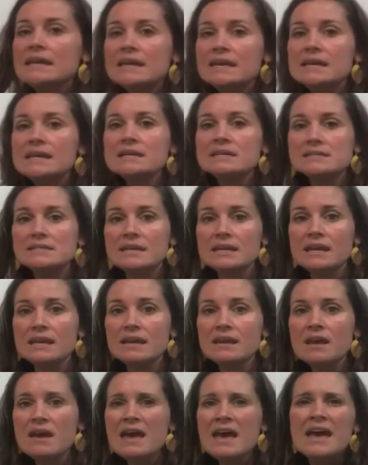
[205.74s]
ED.
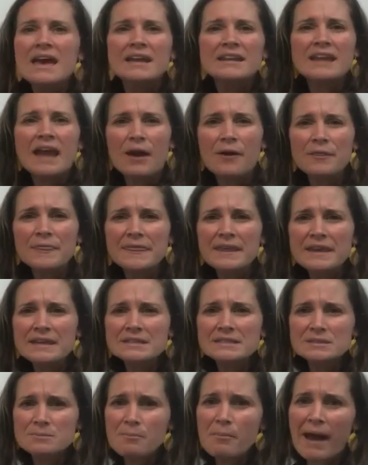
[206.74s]
Now
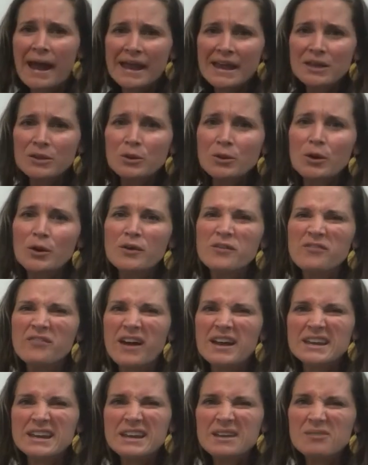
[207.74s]
this might look
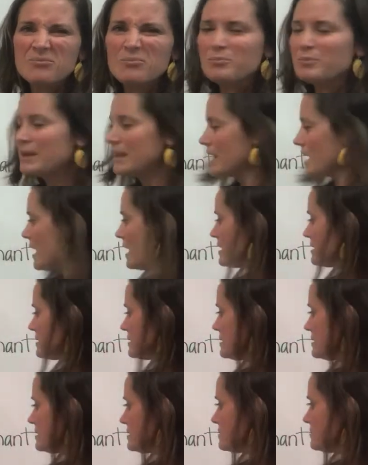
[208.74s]
funny
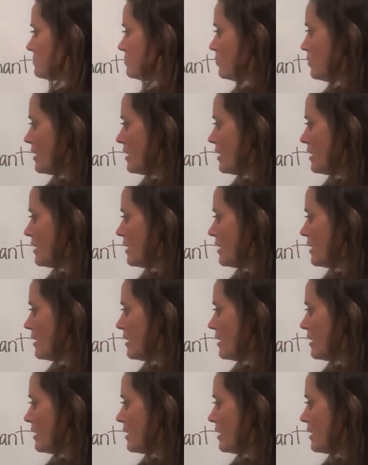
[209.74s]
because